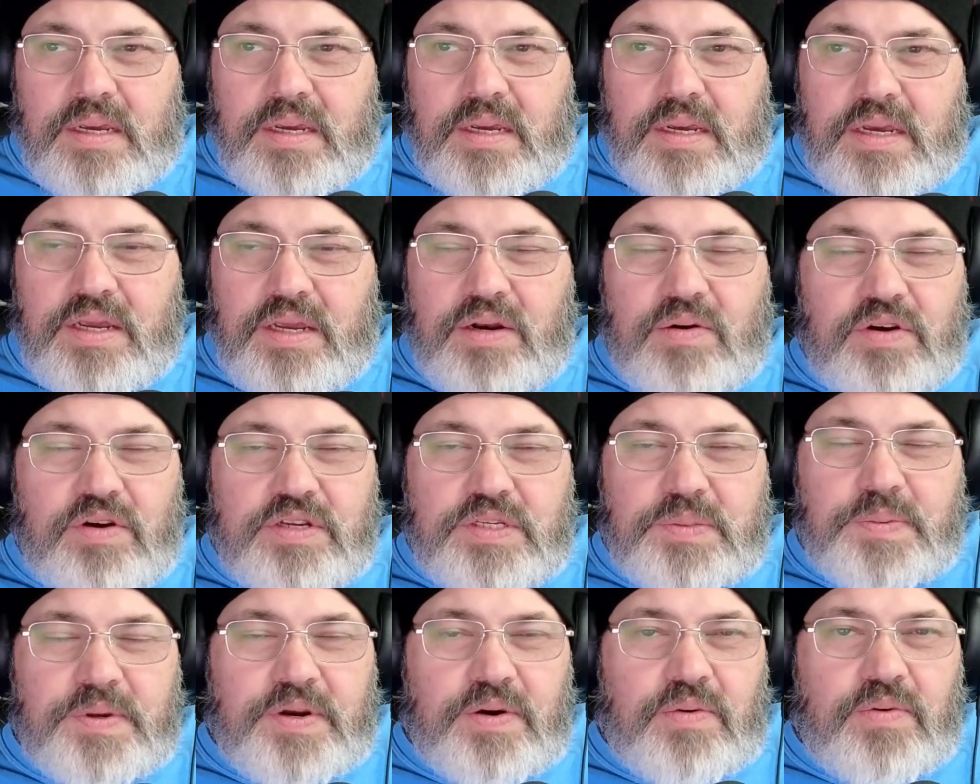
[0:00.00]
It's
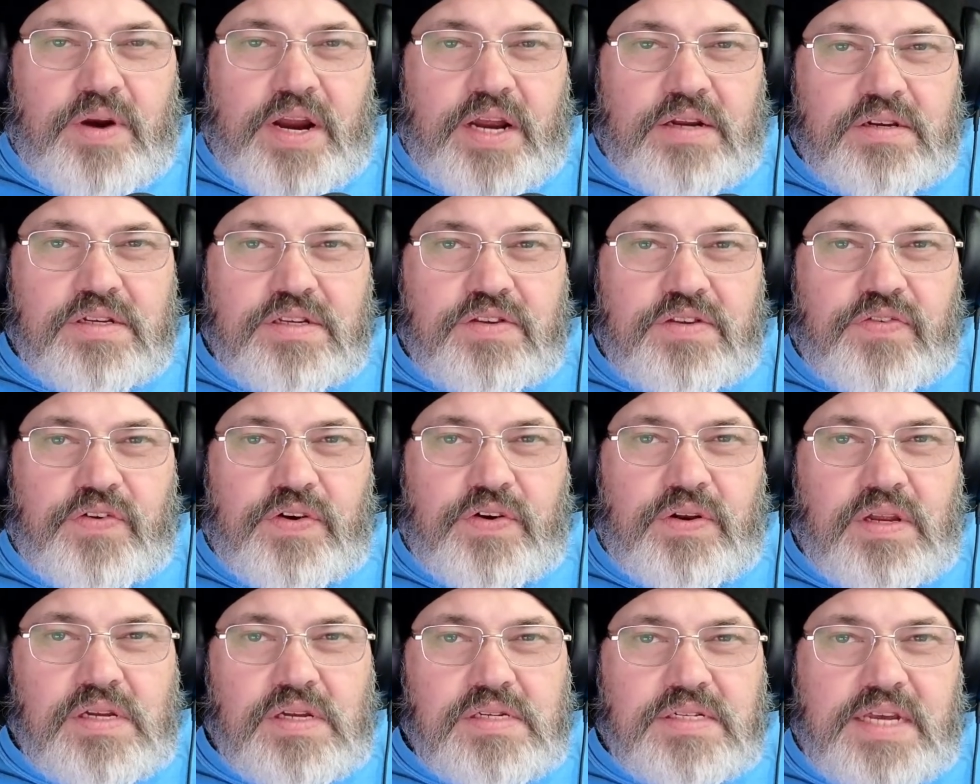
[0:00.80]
been around us for a
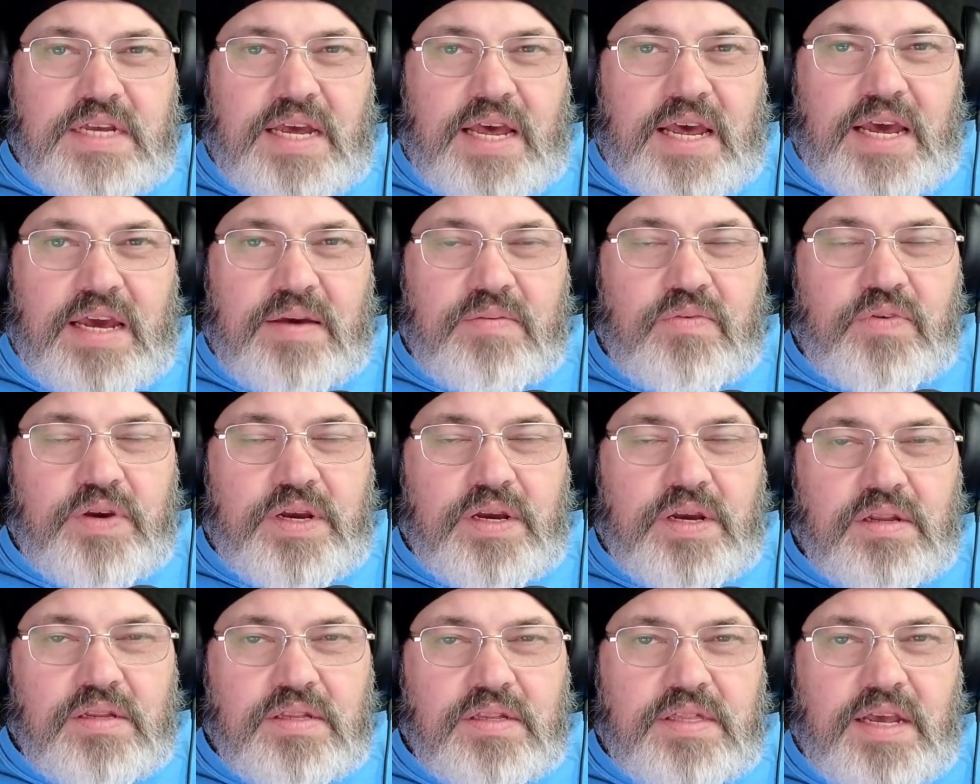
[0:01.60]
long time. We
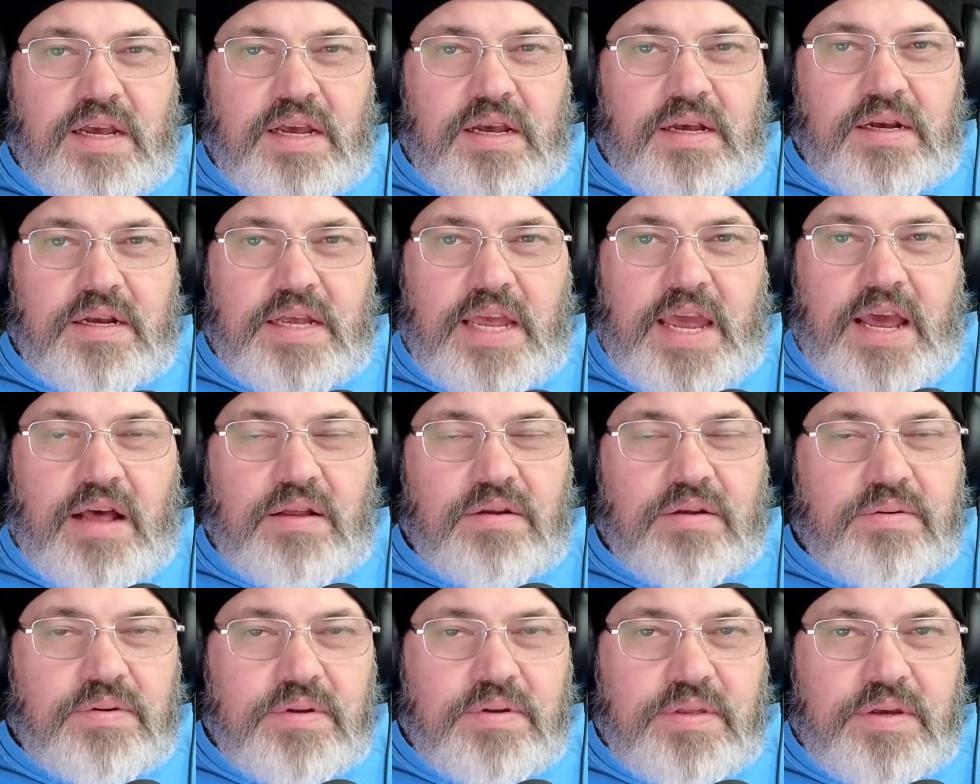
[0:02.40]
call it the
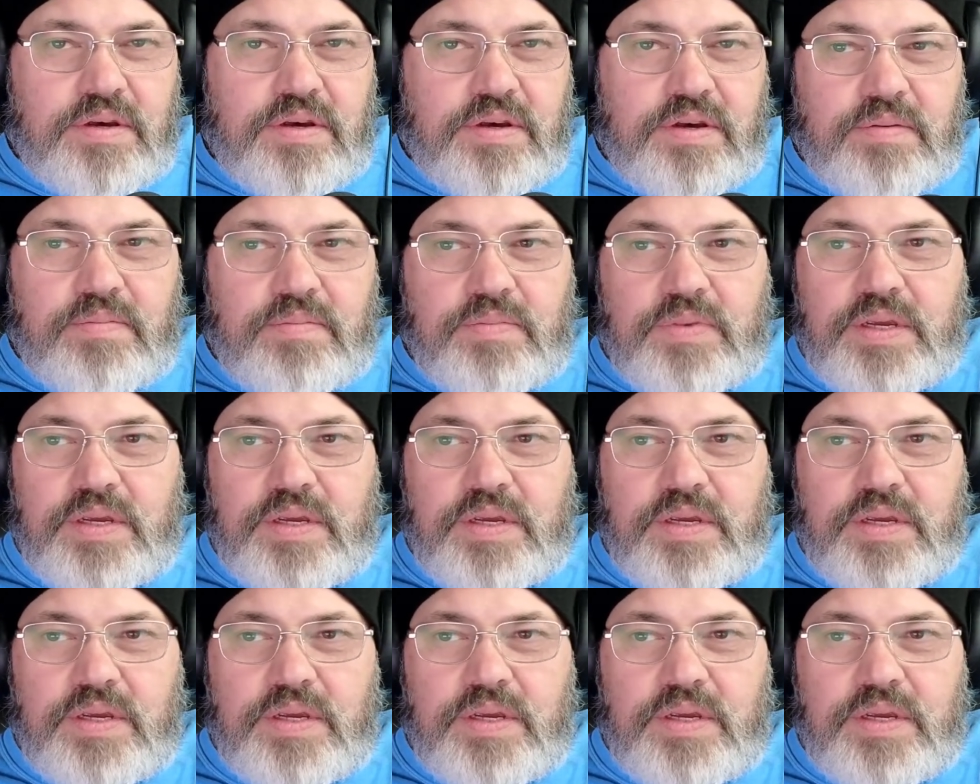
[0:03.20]
algorithm.